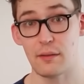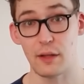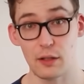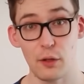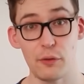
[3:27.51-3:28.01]

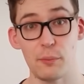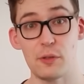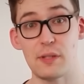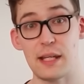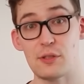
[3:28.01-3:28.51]
the Klotho
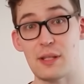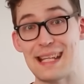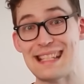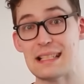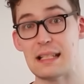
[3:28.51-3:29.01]
mutation
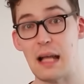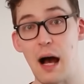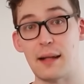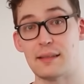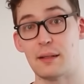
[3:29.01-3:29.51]
is
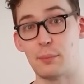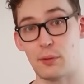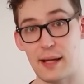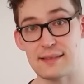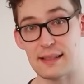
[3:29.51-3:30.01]
not
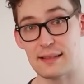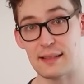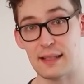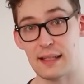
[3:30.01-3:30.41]
present.